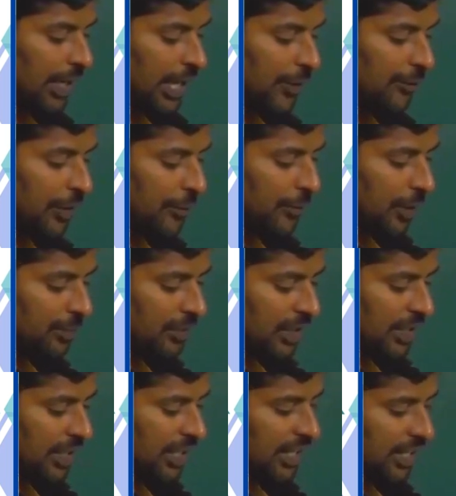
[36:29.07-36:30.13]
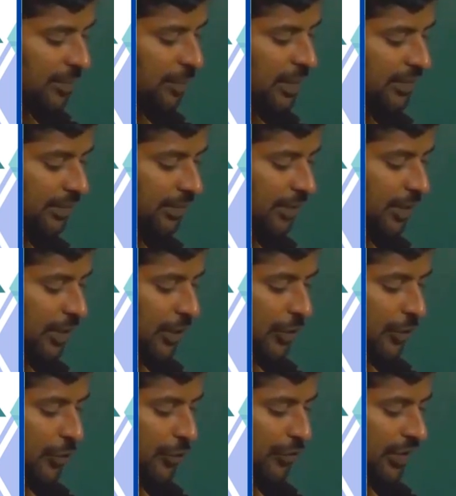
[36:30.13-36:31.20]
away from the
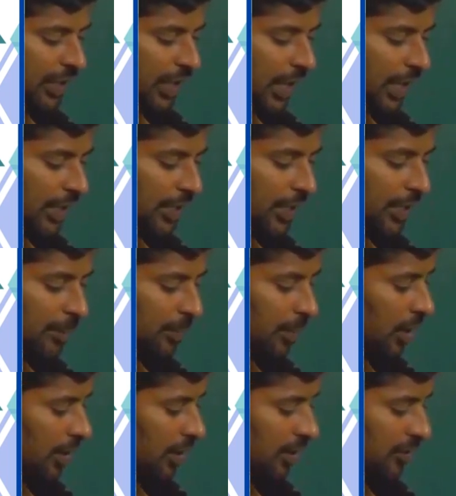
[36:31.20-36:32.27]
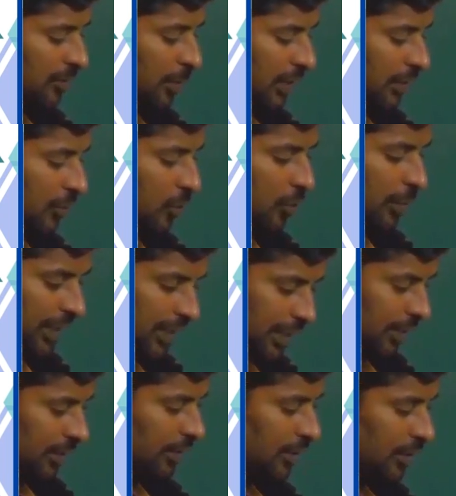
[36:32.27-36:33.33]
TMS using an NMR
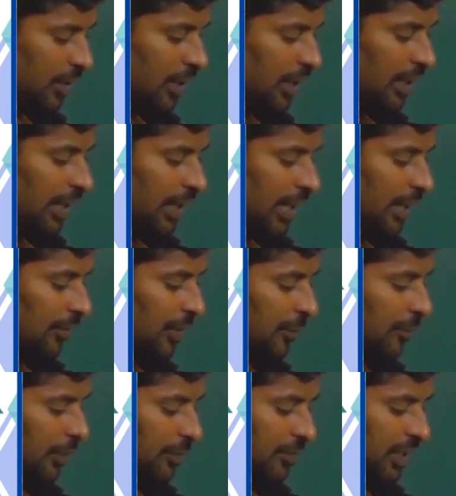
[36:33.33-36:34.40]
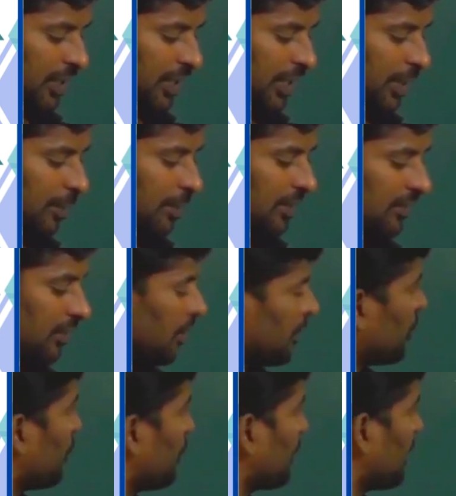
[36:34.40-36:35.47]
spectrometer. Away from the
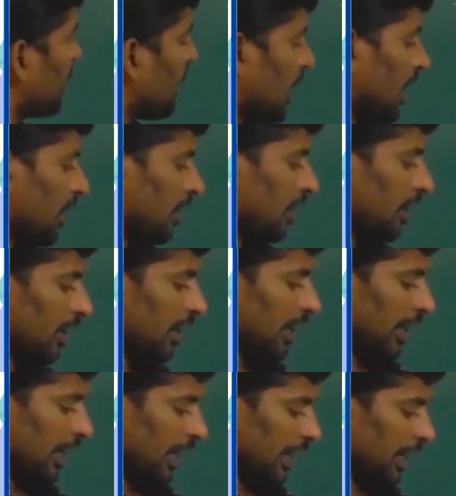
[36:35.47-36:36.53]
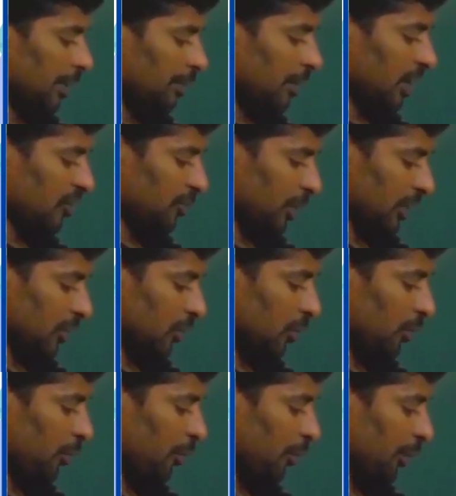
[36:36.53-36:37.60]
TMS using an NMR
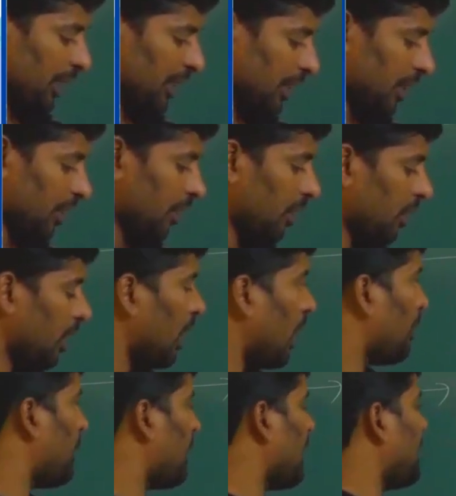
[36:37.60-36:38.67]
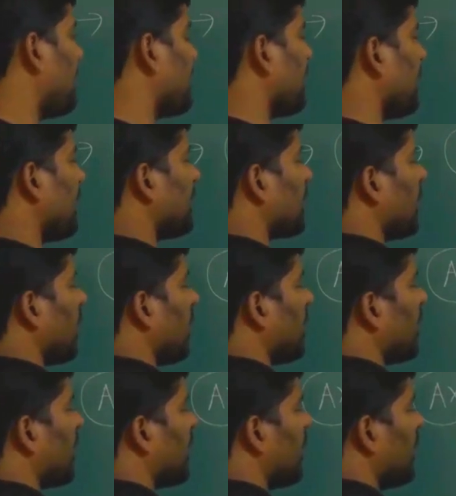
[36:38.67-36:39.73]
spectrometer operating at
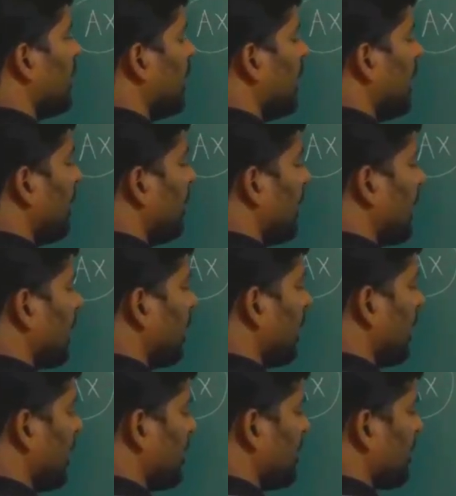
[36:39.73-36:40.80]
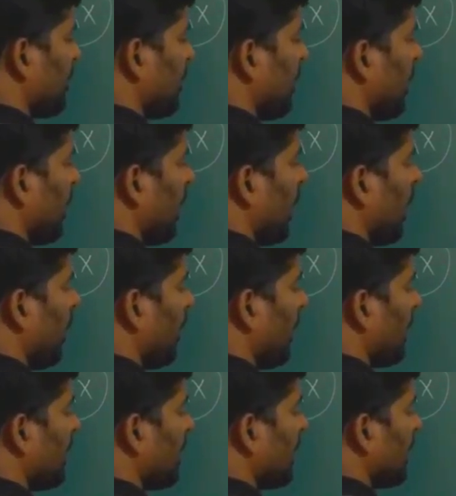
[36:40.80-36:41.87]
100 megahertz.
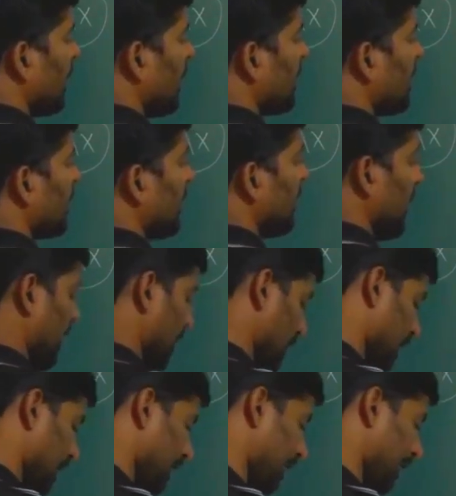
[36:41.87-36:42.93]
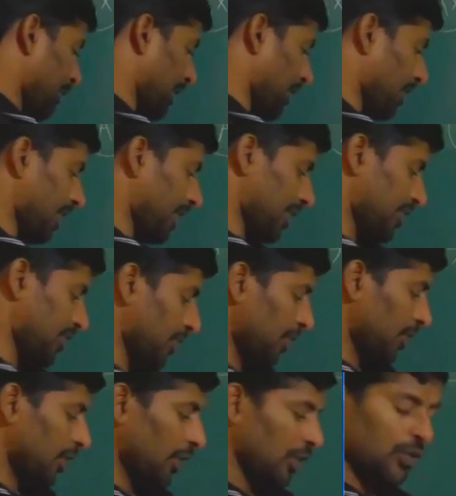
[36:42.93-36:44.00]
Operating at 100 megahertz.
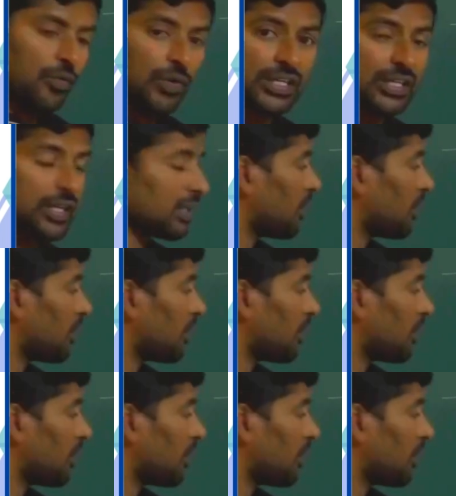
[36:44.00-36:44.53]
What are